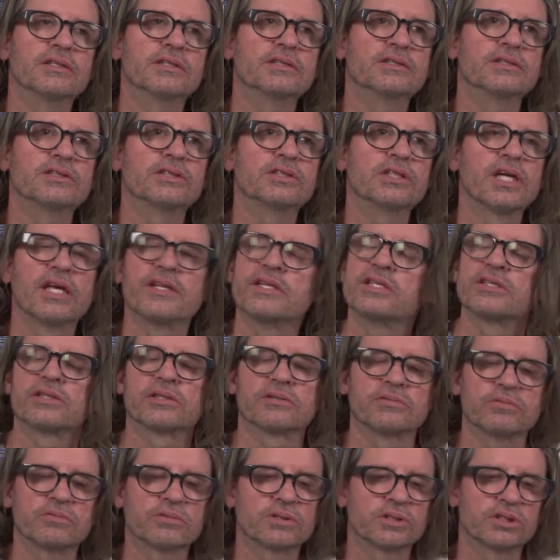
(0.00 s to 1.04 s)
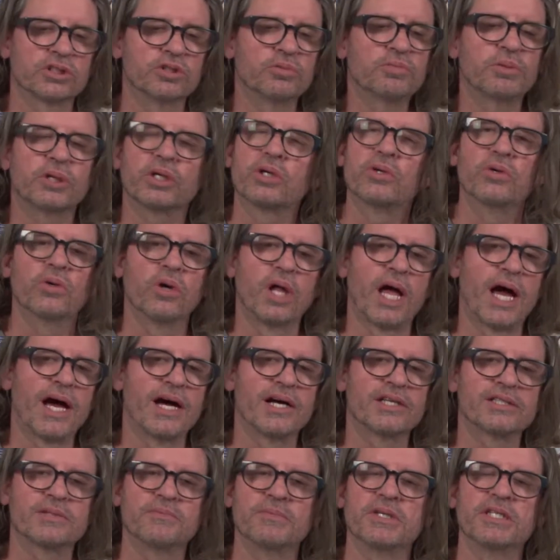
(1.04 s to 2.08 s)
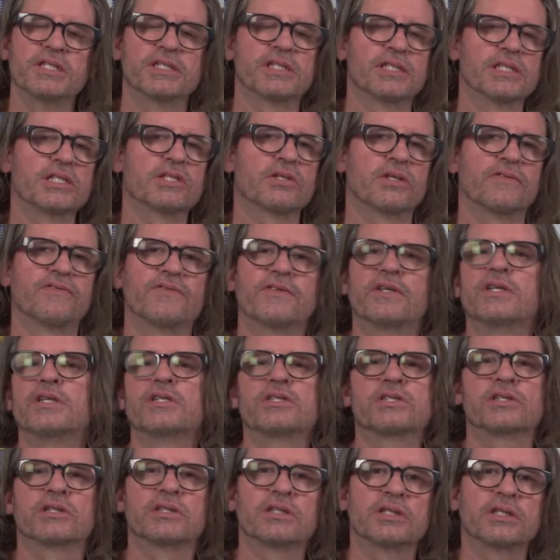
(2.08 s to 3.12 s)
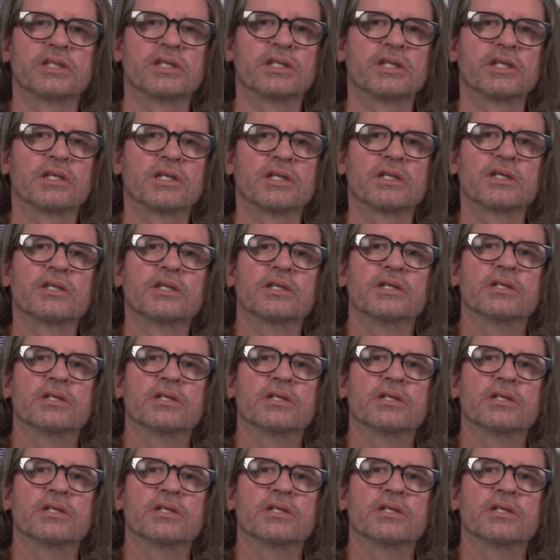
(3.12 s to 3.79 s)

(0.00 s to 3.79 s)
And she had this super cool house, mid-century furniture in there,